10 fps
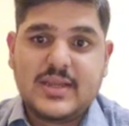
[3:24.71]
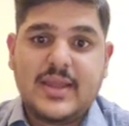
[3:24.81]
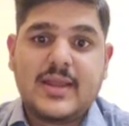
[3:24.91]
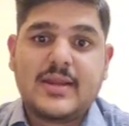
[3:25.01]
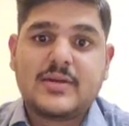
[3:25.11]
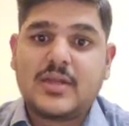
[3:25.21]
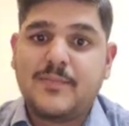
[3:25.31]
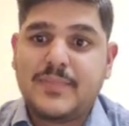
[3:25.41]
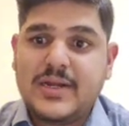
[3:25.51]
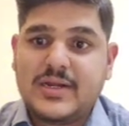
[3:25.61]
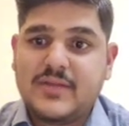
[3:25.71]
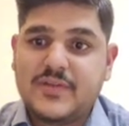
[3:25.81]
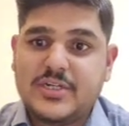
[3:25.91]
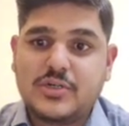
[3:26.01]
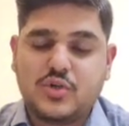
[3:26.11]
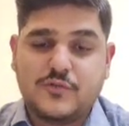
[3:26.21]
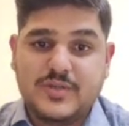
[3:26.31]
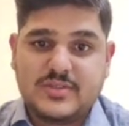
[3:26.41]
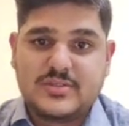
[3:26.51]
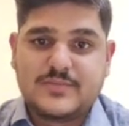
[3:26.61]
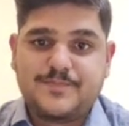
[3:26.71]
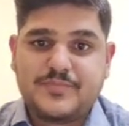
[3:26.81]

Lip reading: and completely within 2 weeks.